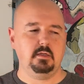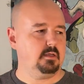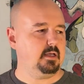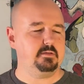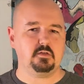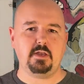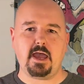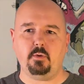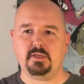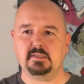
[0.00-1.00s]
And so
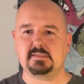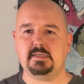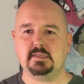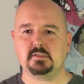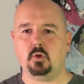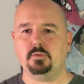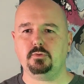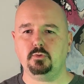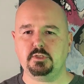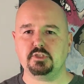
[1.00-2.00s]
now we can see it's going
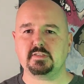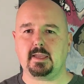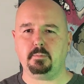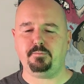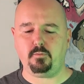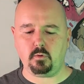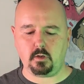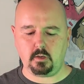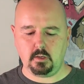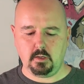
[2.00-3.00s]
through it just like
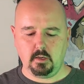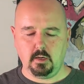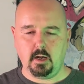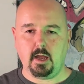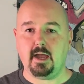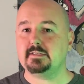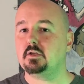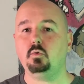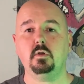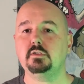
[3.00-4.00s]
before. I
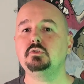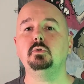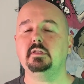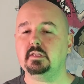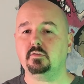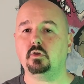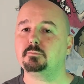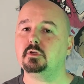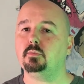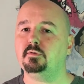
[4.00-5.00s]
don't want to do anything, so I'm
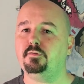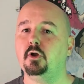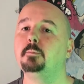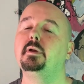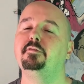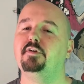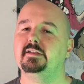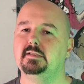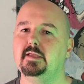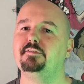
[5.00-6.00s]
going to revert. But if
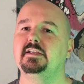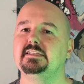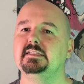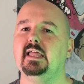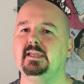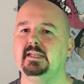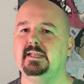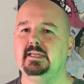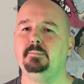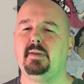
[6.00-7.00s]
I did like it, I'd
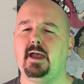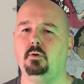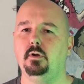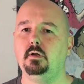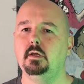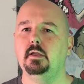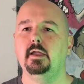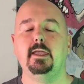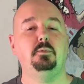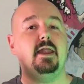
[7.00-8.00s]
hit power.
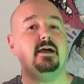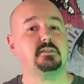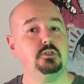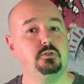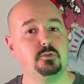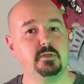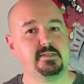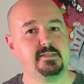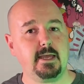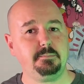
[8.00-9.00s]
It would ask you to
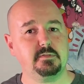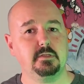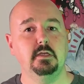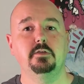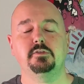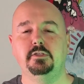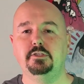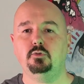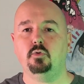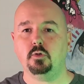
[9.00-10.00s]
accept. So then
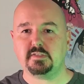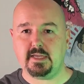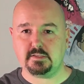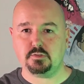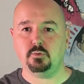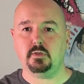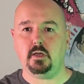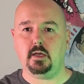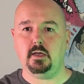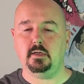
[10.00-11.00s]
you rotate
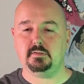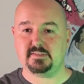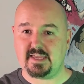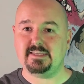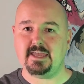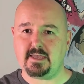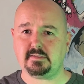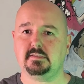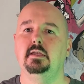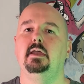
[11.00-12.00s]
to say
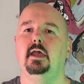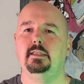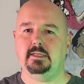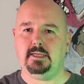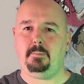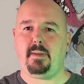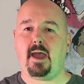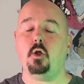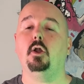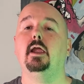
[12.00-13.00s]
yes, and then hit
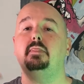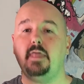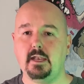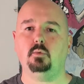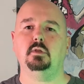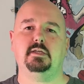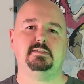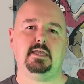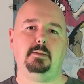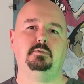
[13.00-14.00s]
power, and then it will
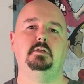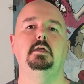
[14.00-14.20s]
accept.